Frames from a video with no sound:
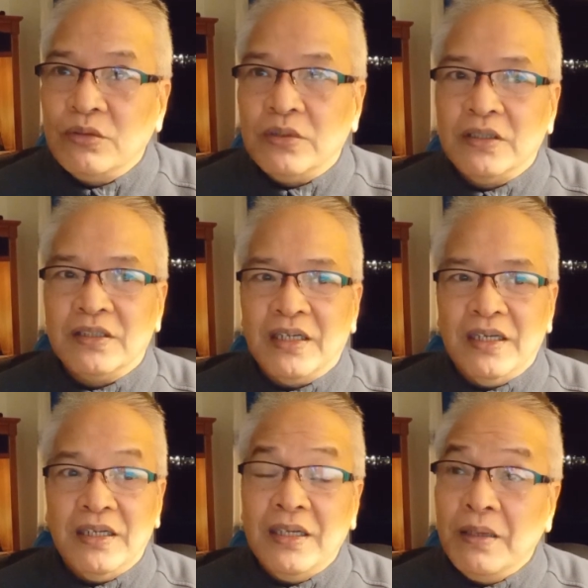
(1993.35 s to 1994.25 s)
word to say
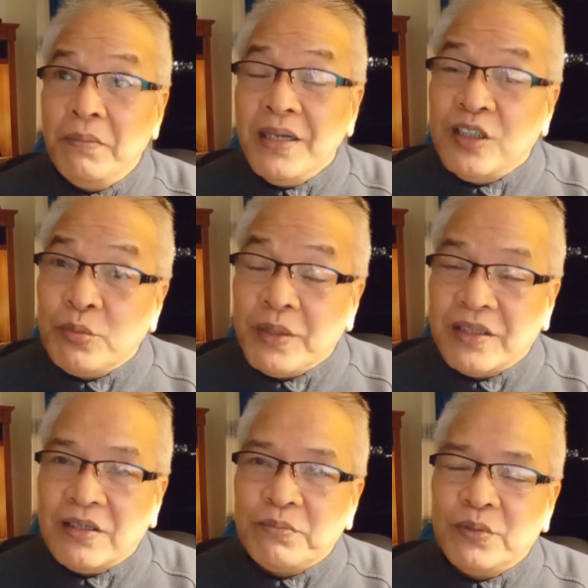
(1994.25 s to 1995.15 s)
it, much
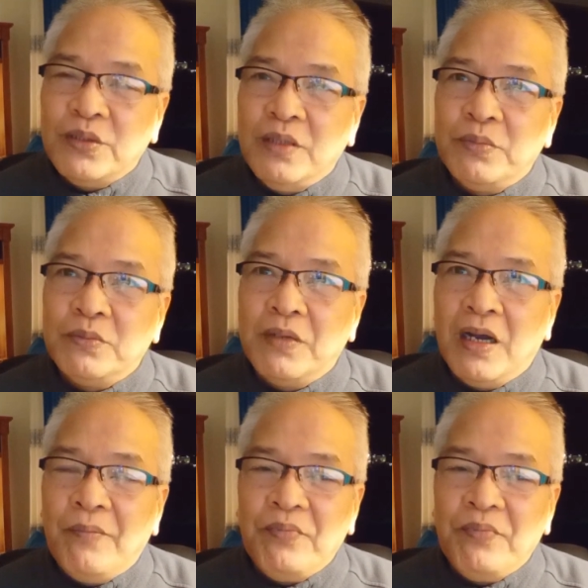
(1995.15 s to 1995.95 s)
better po, di po ba?